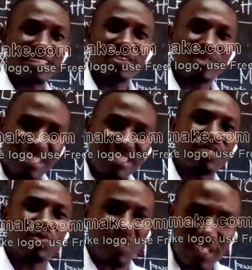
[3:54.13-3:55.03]
resistance
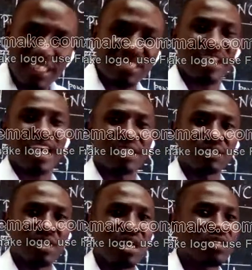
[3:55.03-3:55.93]
within the cell.
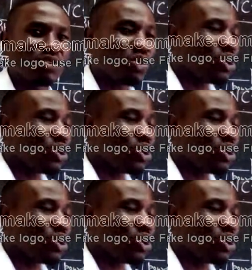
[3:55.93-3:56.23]
So